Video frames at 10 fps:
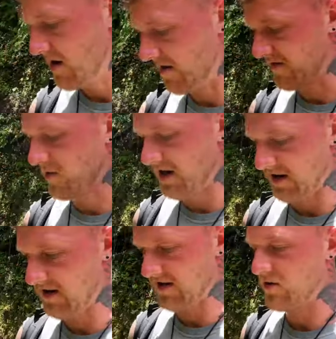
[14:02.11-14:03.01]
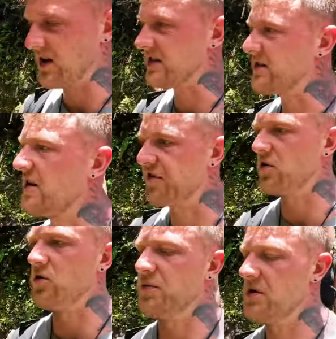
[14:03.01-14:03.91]
It's quite
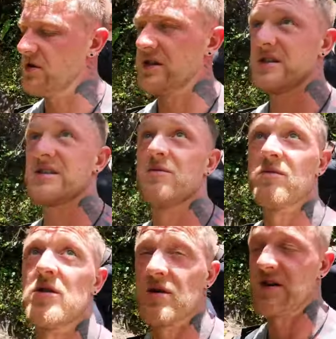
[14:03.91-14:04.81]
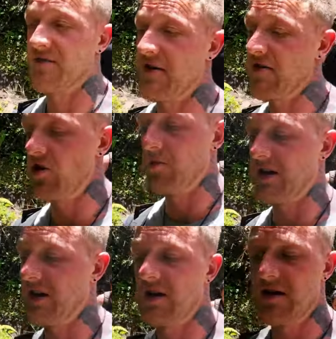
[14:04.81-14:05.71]
difficult because it's very
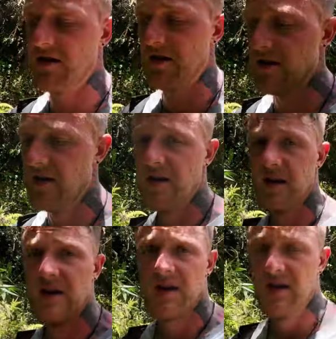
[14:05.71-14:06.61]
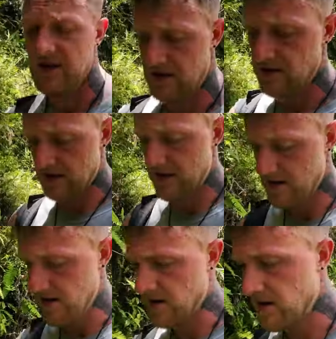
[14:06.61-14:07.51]
humid here,
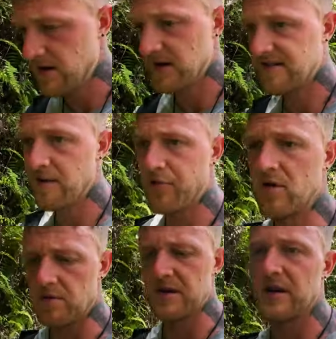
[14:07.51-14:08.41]
and it's slippery on the way